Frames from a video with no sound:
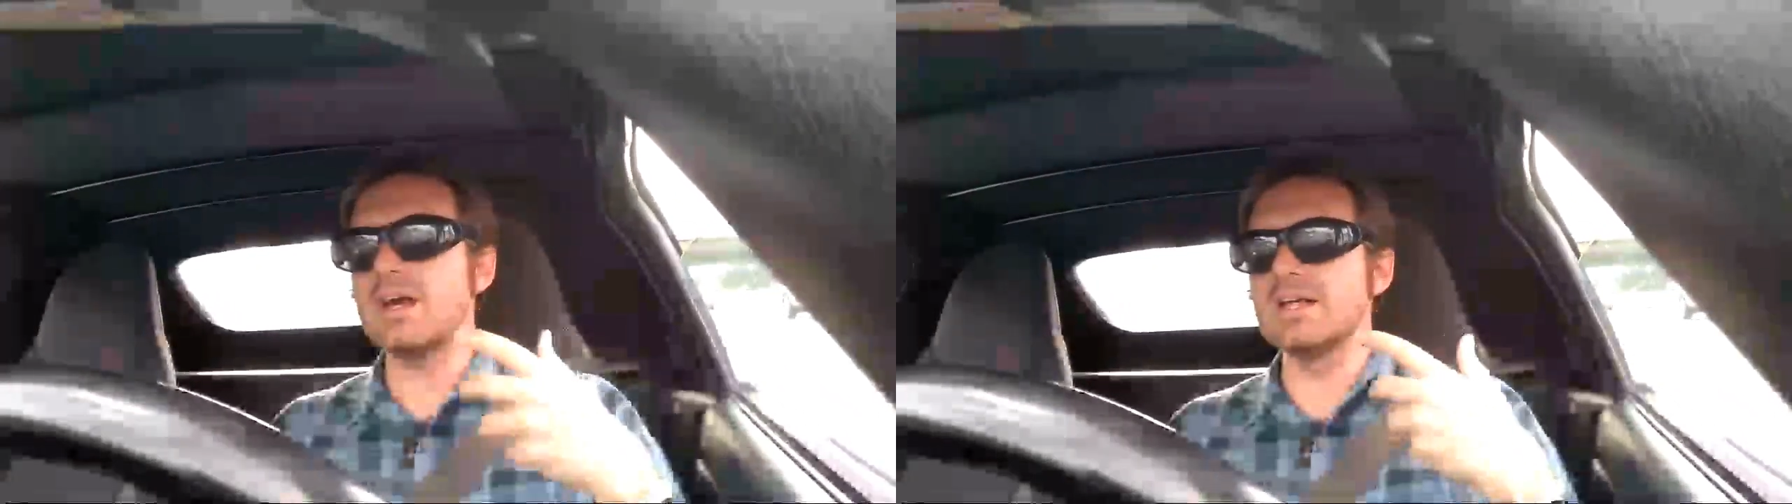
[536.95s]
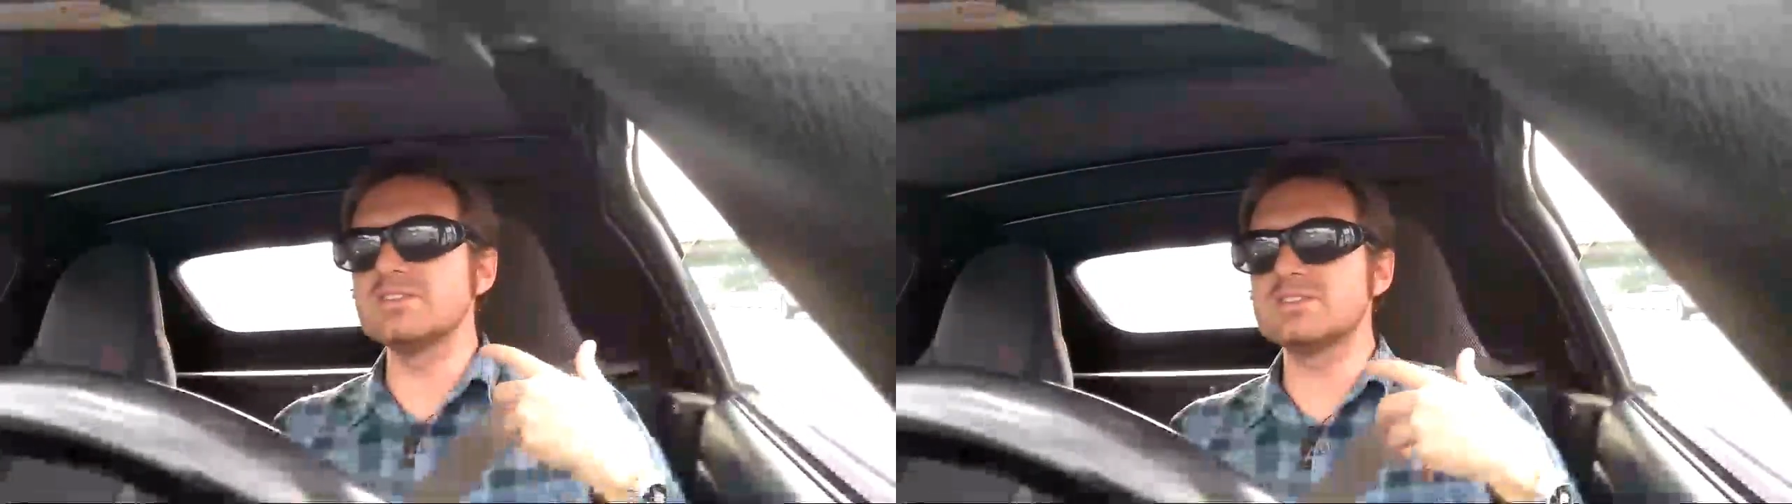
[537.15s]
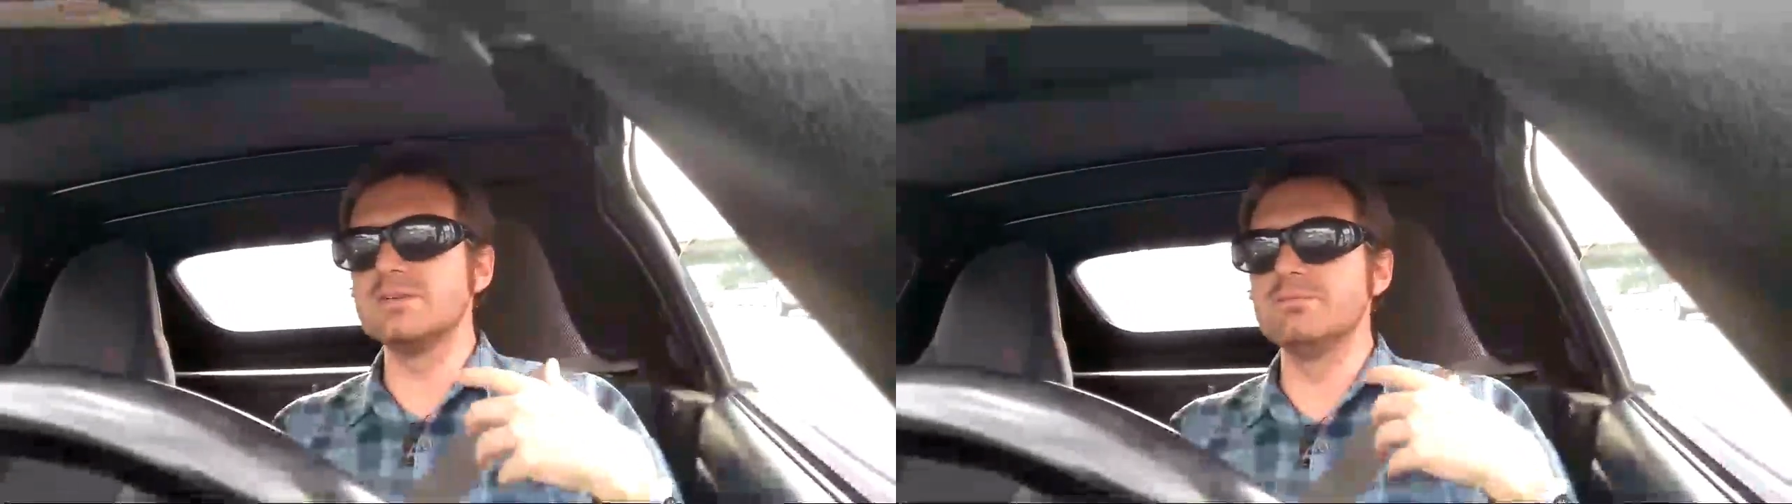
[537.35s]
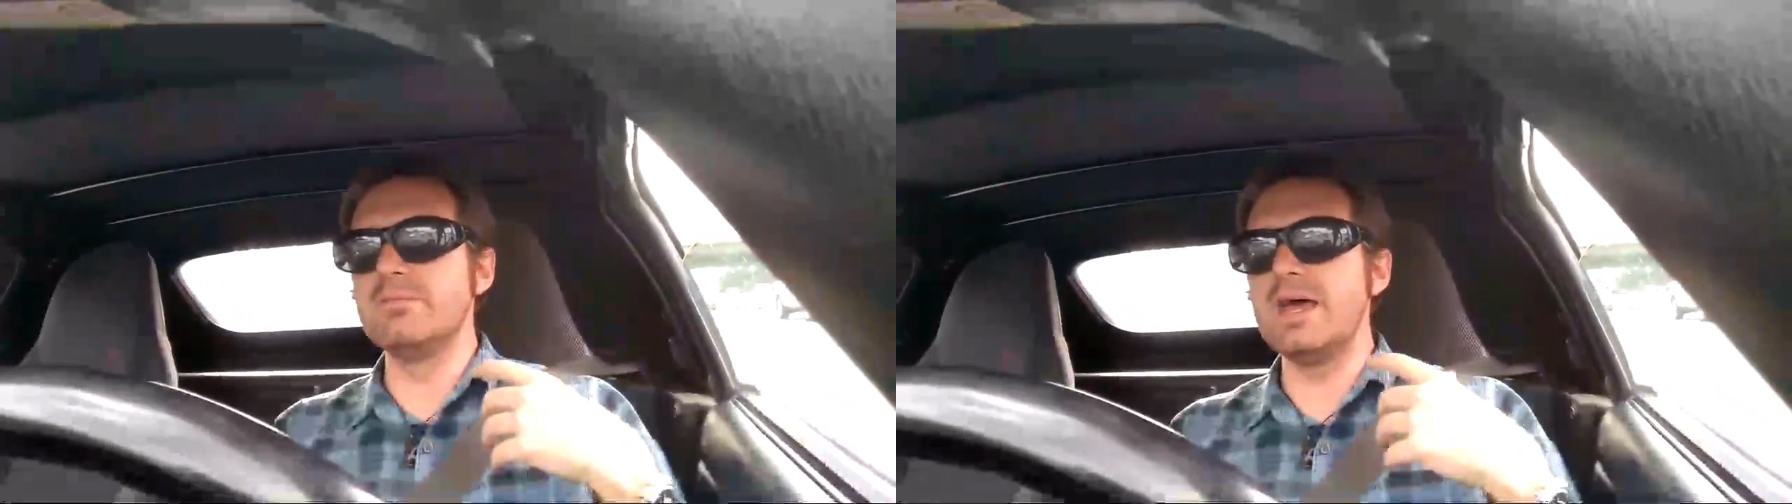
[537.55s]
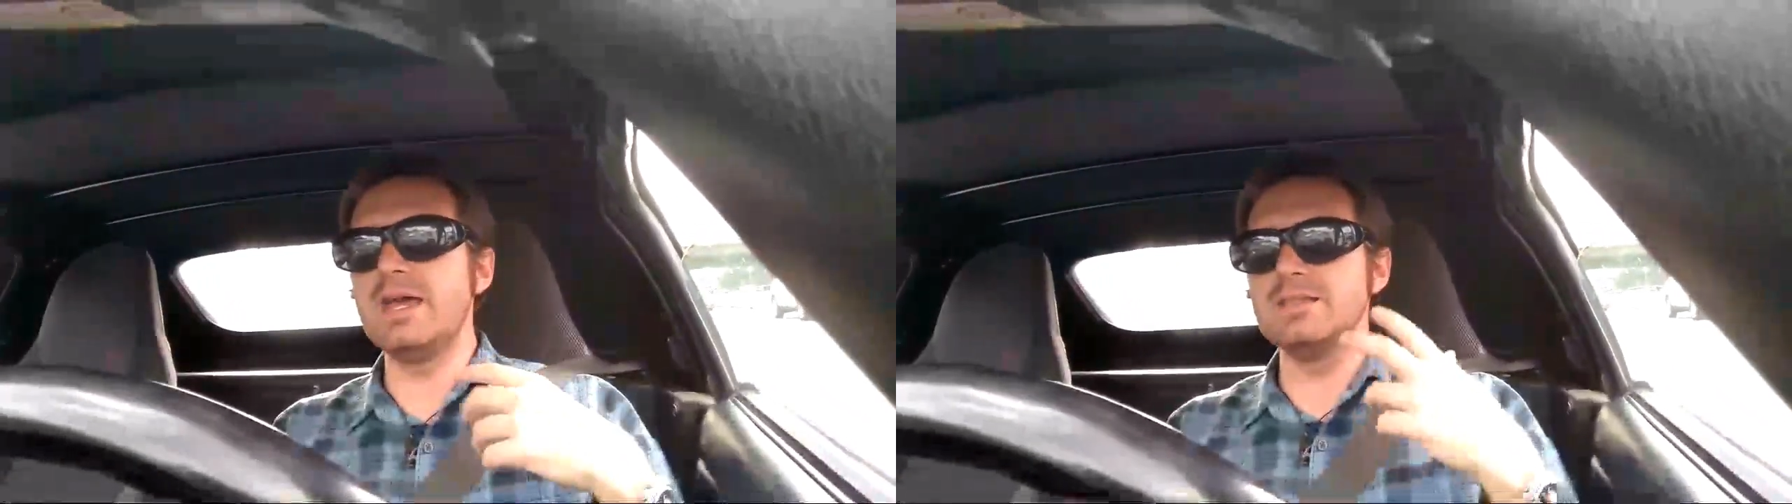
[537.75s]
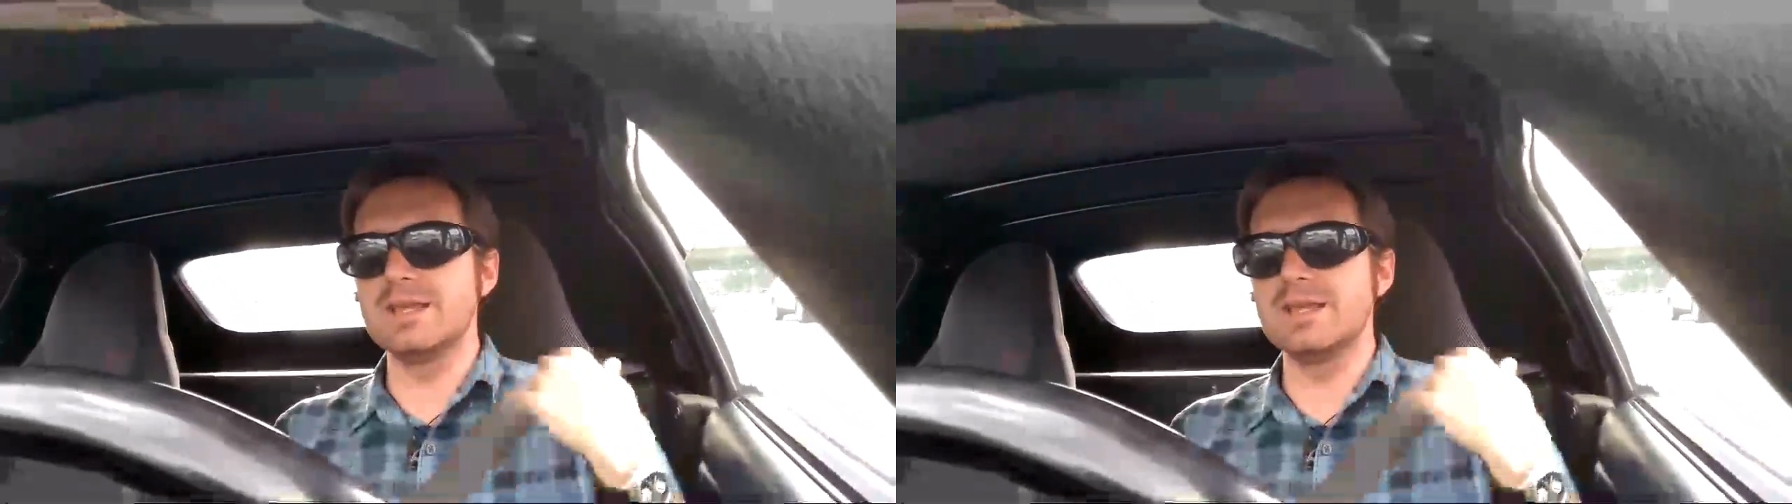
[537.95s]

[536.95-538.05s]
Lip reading: custom made.